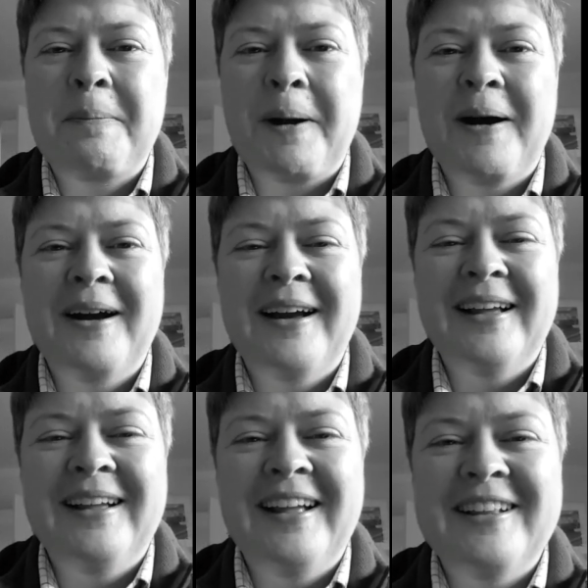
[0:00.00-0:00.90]

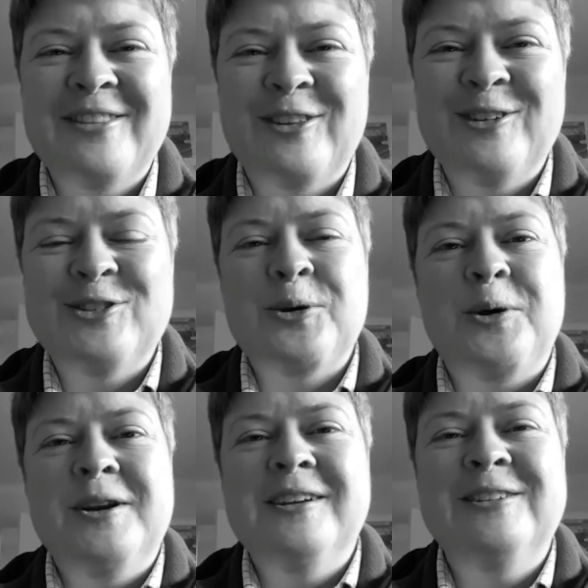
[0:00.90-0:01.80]
But do
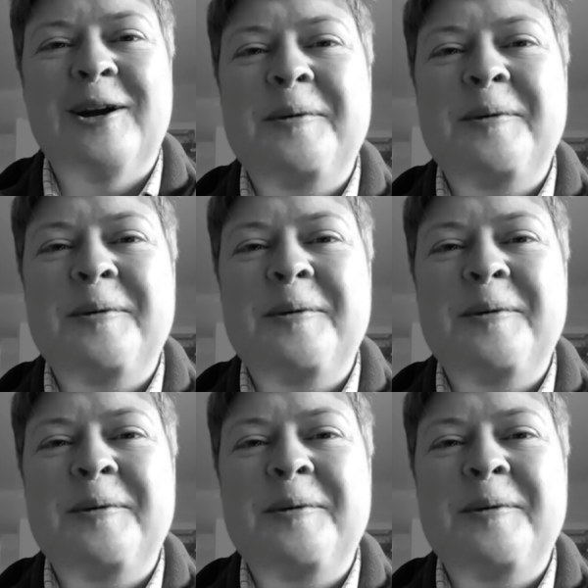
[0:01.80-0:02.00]
join us.